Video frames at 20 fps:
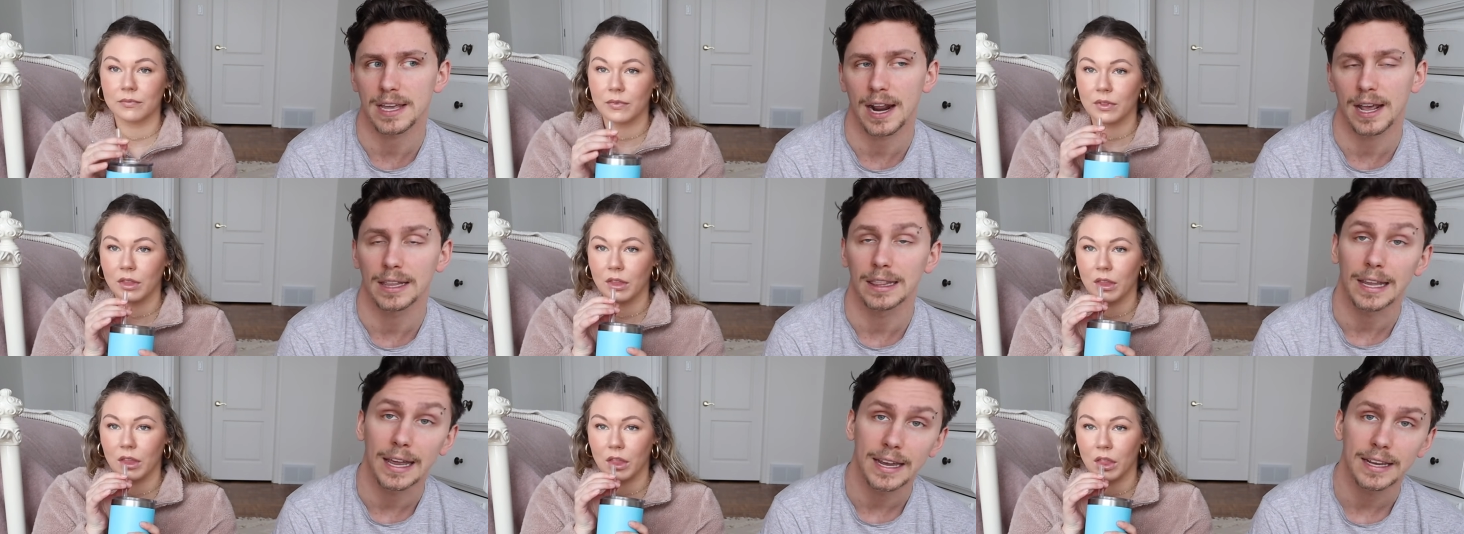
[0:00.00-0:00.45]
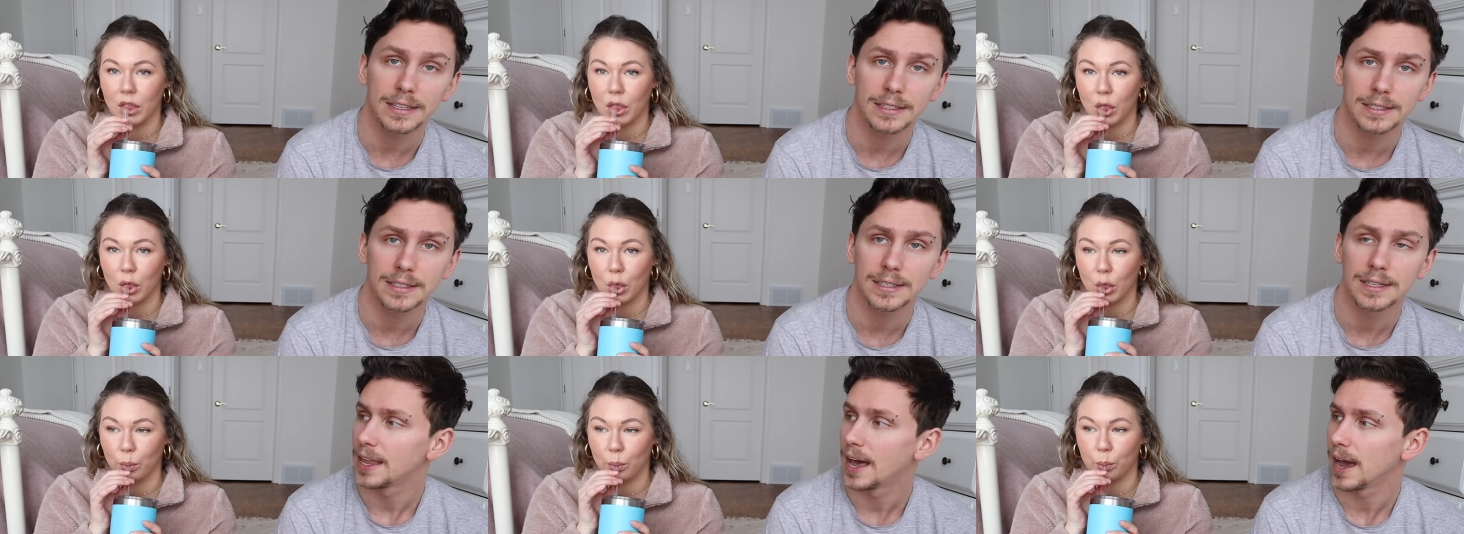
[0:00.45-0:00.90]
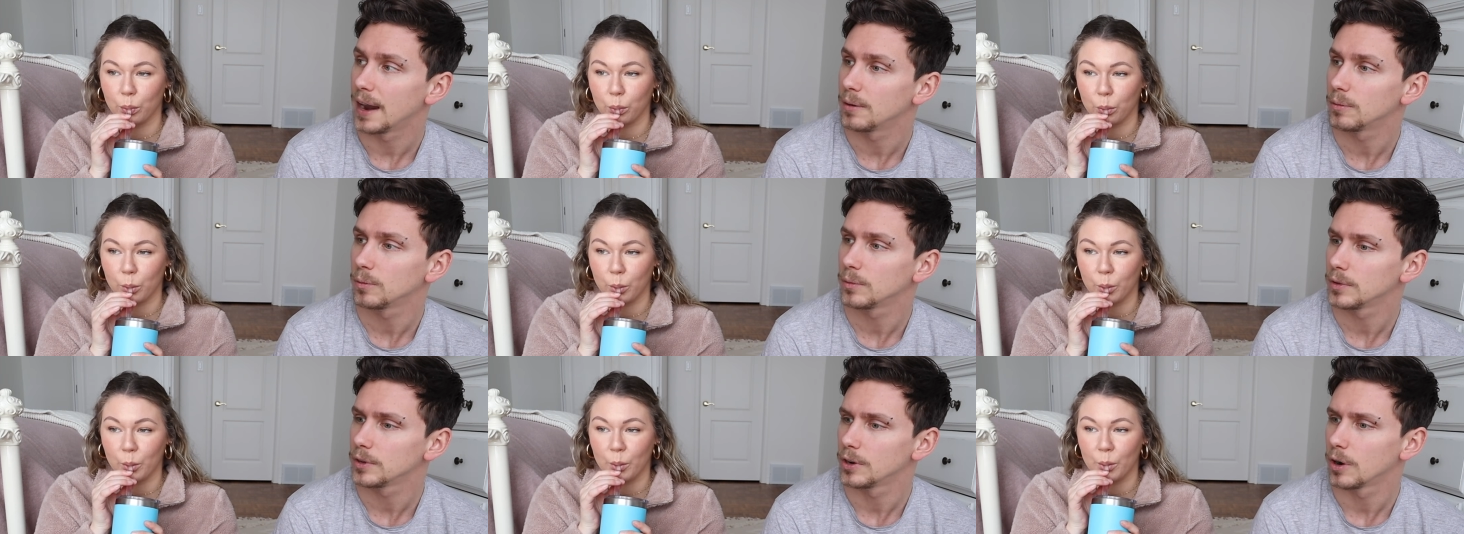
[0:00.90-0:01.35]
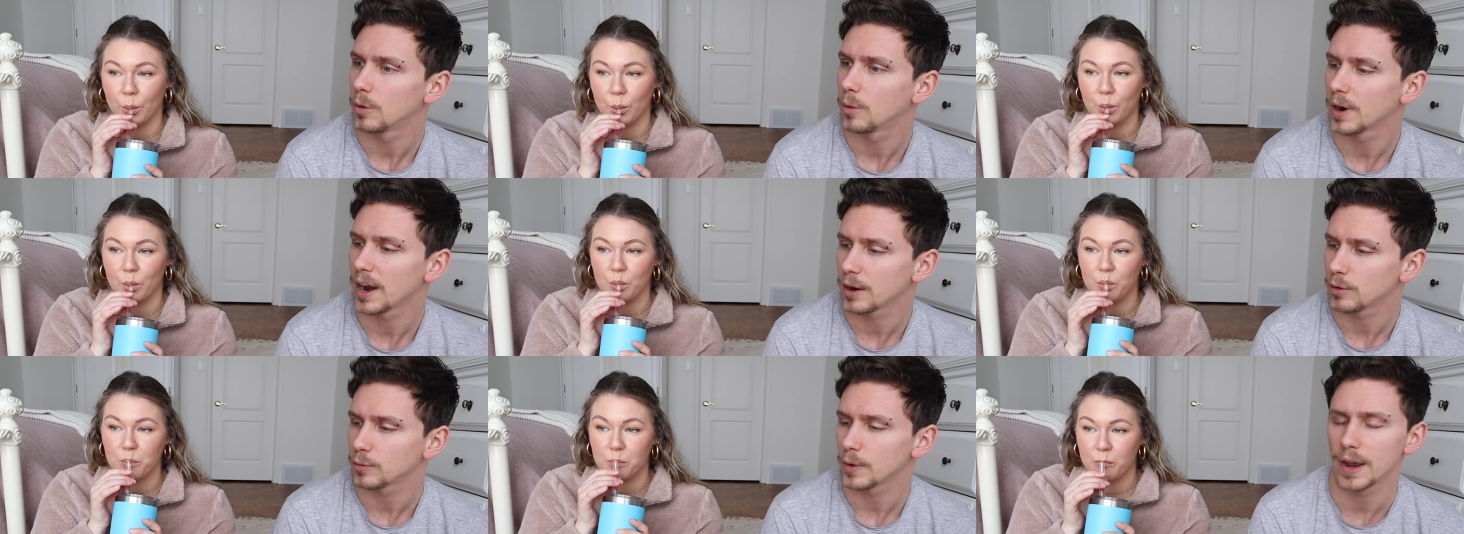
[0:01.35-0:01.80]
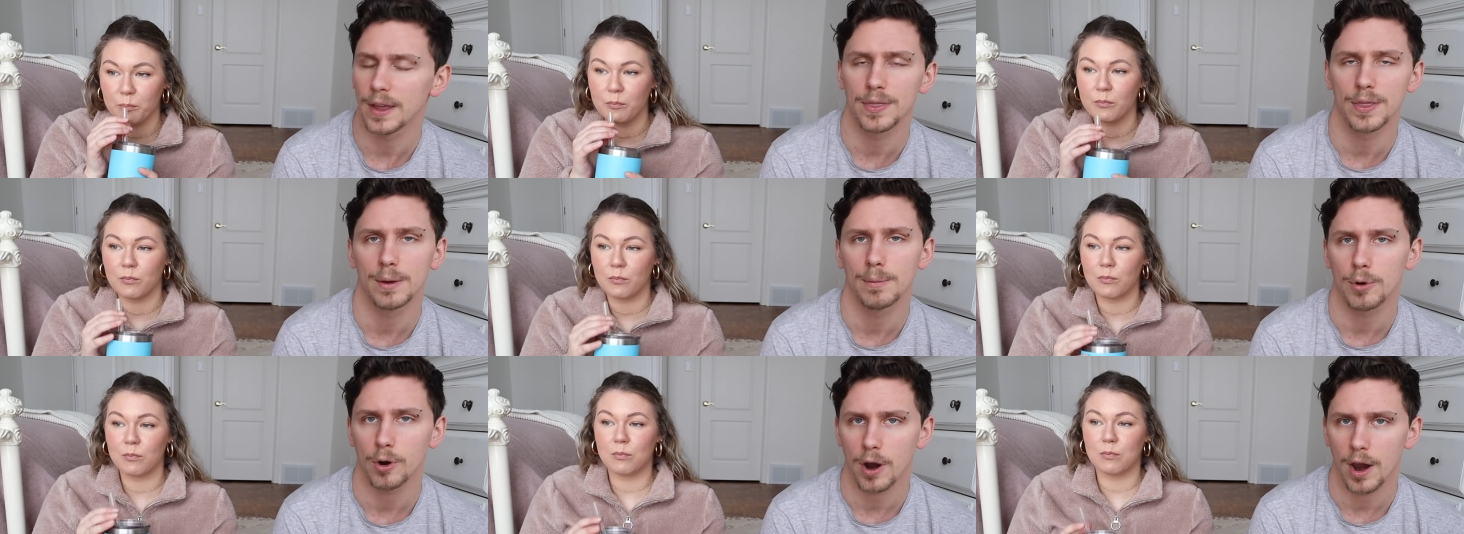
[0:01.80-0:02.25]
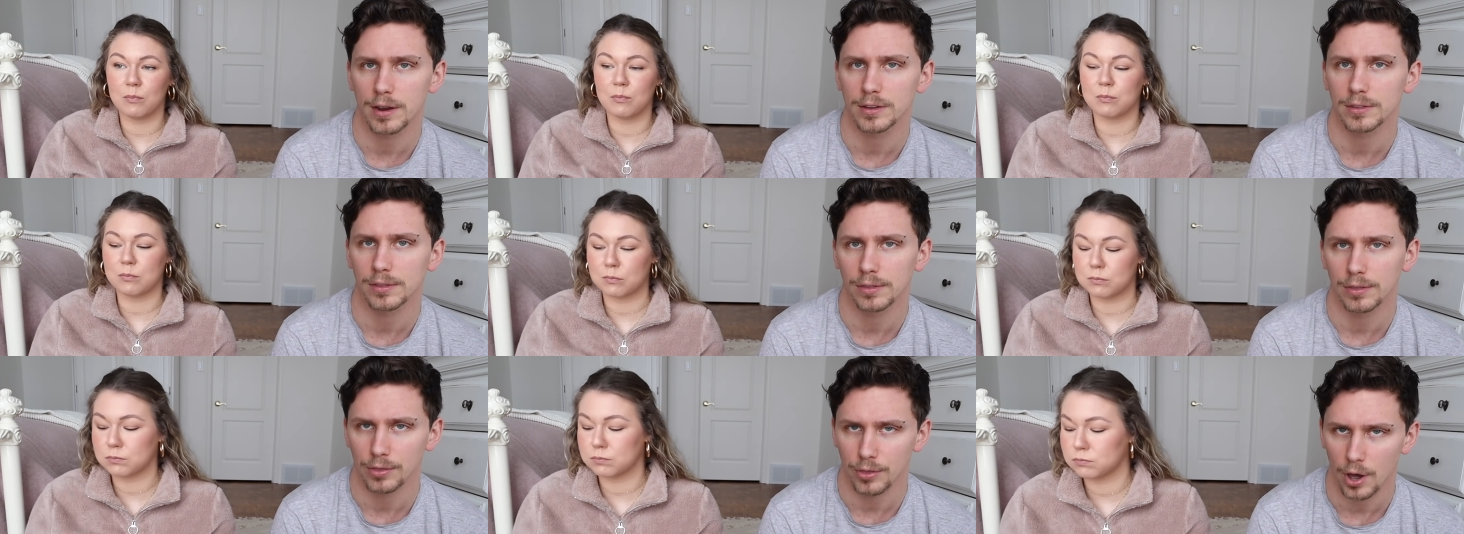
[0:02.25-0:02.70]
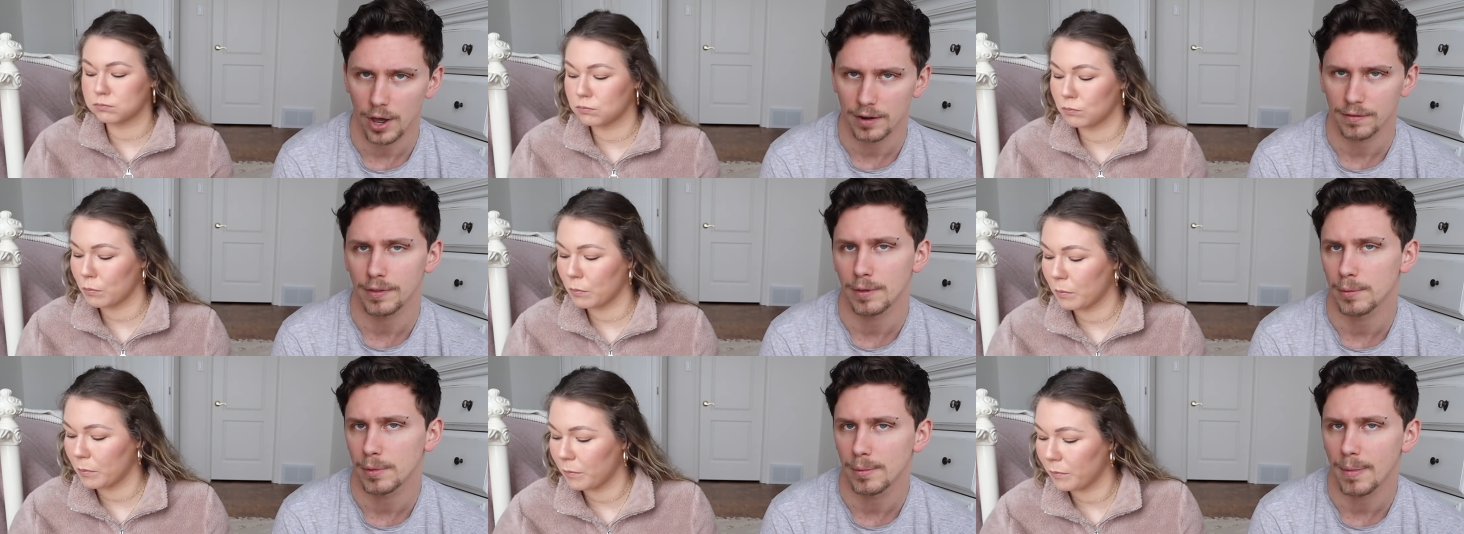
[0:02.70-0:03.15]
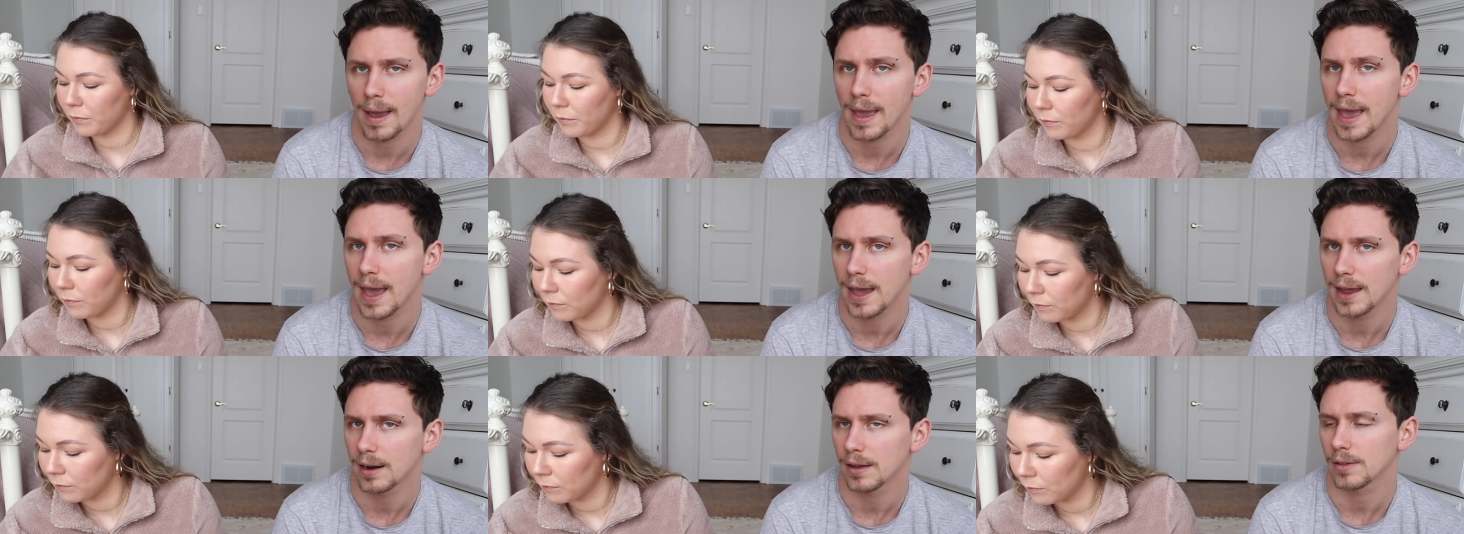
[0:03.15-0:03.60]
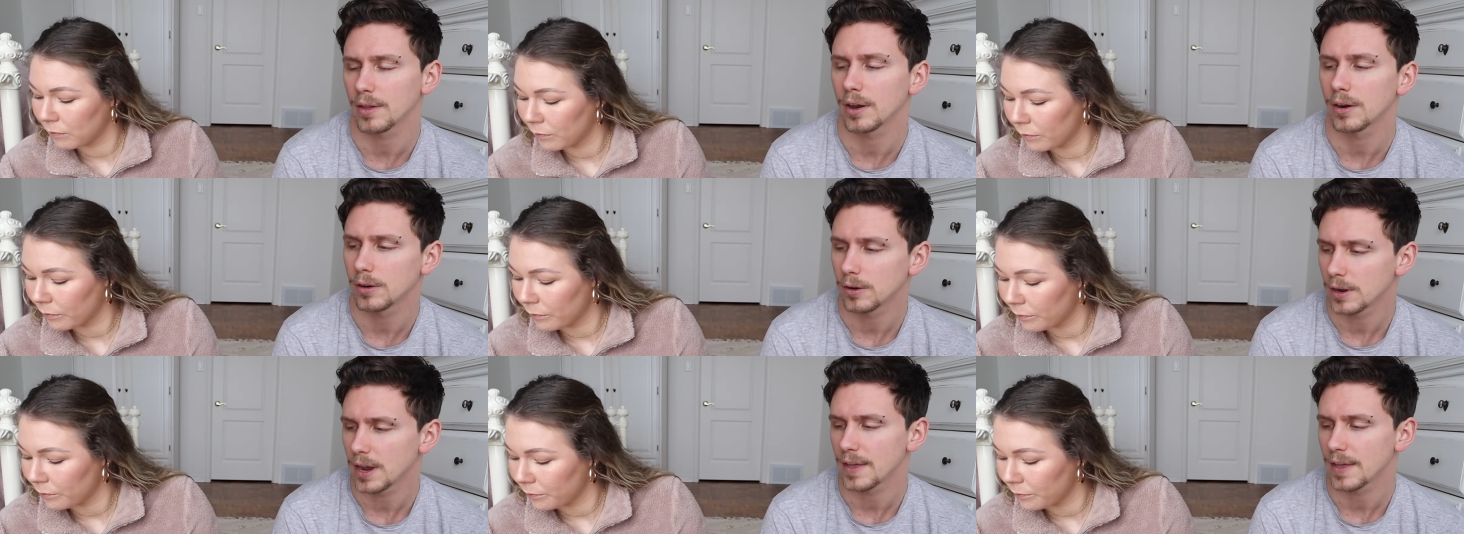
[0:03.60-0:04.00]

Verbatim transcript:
Speaker 1: that I liked that, you know, when I read them or I thought of them in my head, I thought, oh